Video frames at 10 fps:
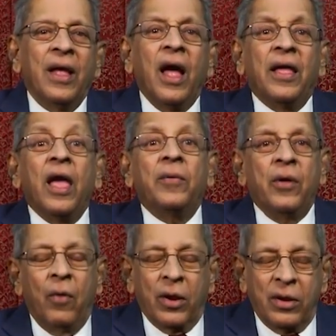Yemi,
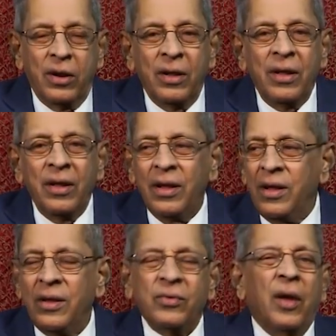what?
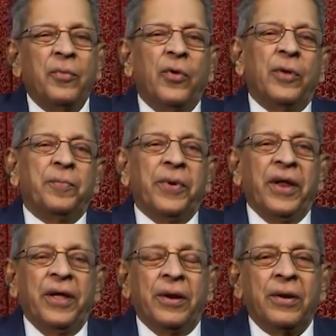Swami, one
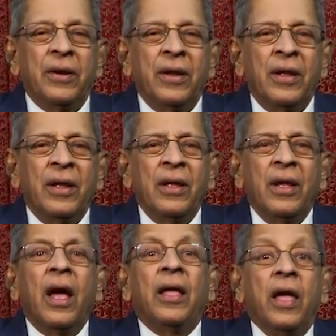prayer.
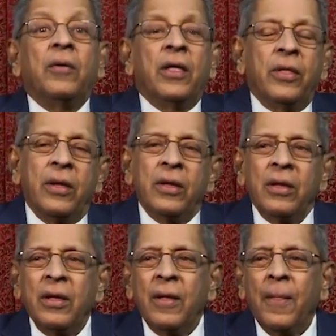Yemi,
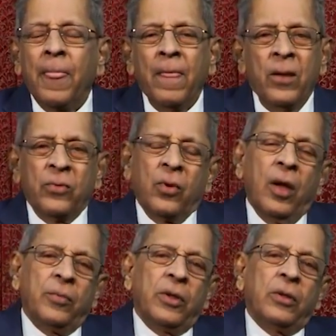
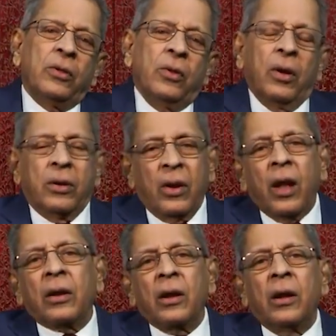Swami, you are
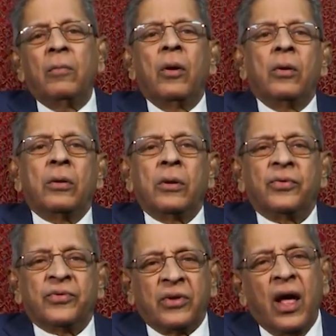talking about
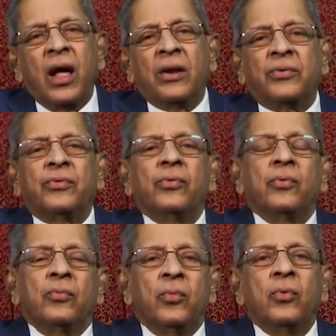stars,
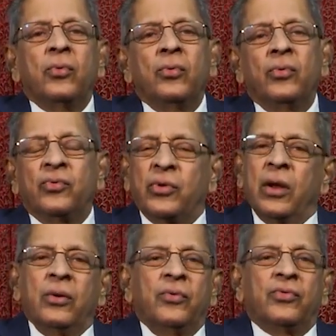moon,
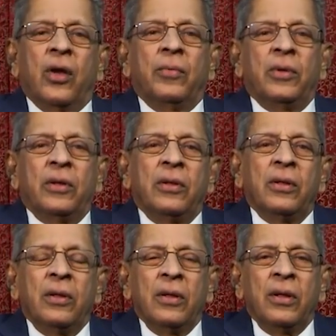sun, Swami.
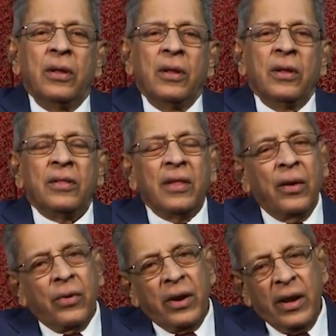They
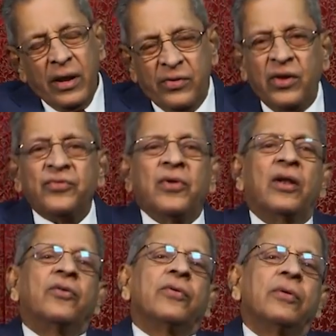were in
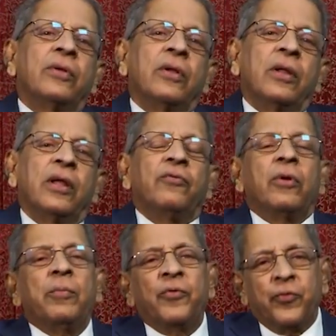existence
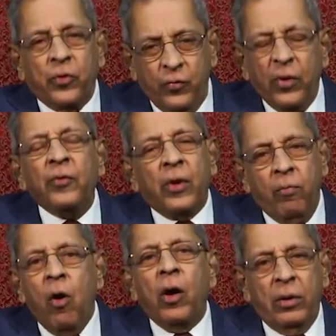even before we were
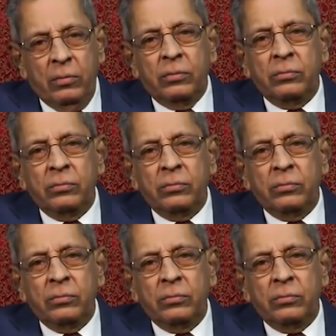born.